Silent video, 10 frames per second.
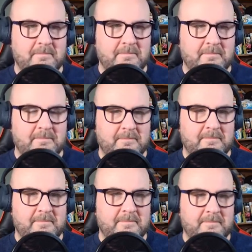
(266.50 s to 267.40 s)

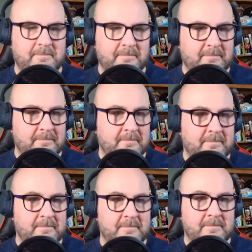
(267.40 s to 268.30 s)

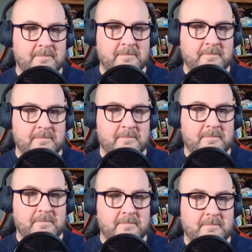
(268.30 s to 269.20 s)

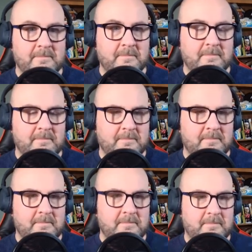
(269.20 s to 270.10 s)

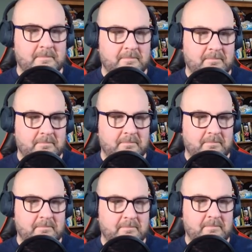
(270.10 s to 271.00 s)

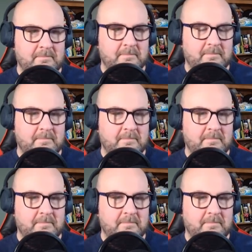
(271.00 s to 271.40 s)
(not speaking)